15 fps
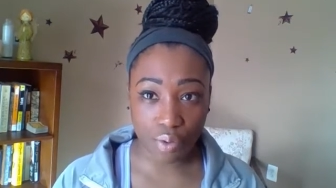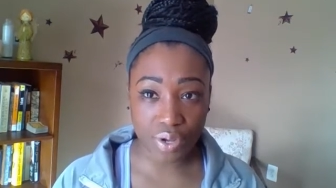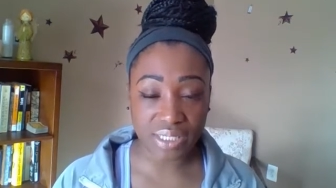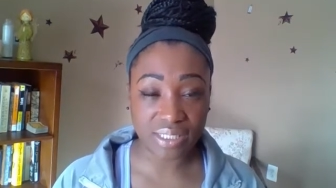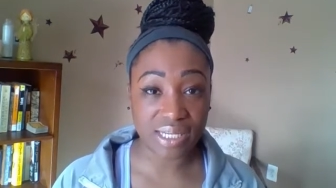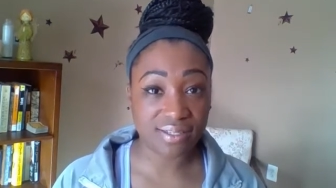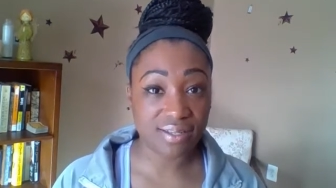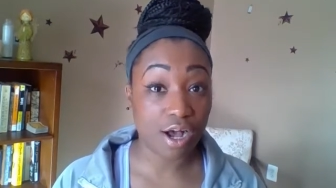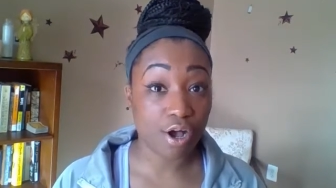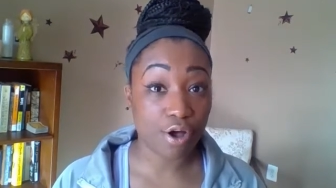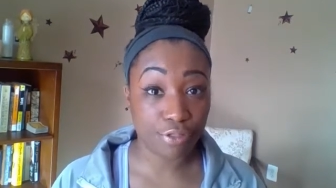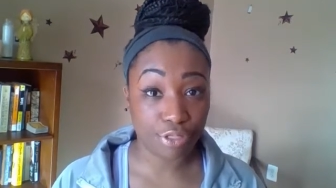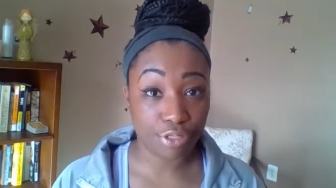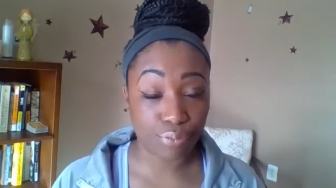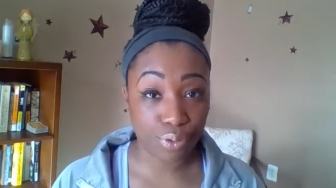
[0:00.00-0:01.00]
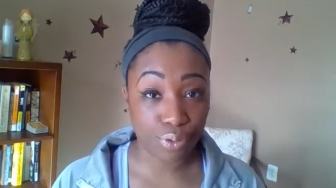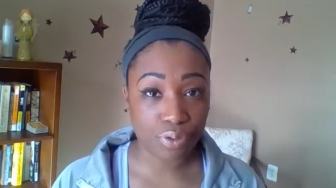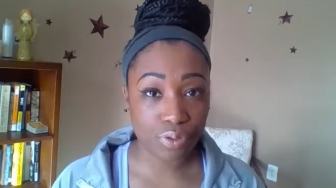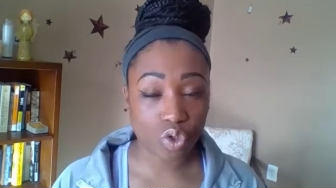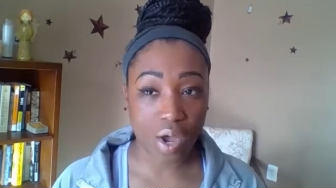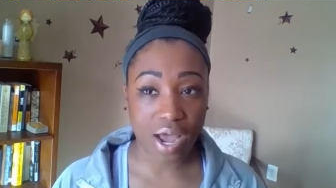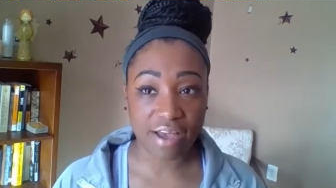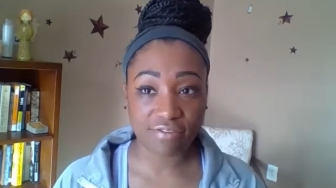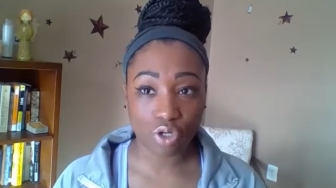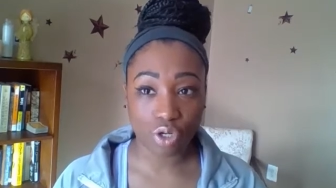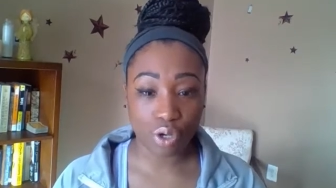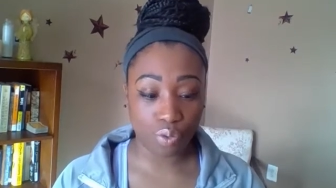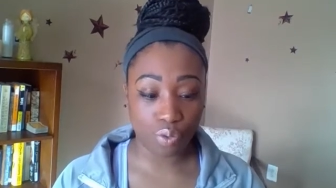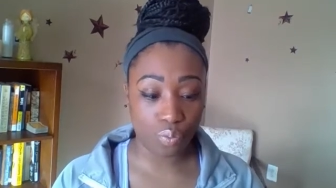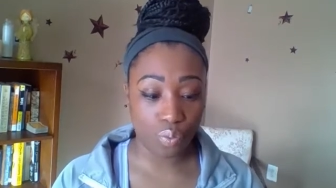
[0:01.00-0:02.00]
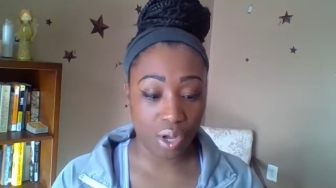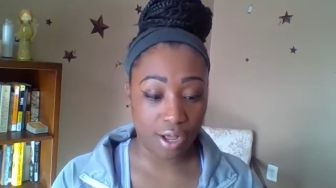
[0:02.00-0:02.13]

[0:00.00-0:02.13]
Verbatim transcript: it does not go through. So I have to go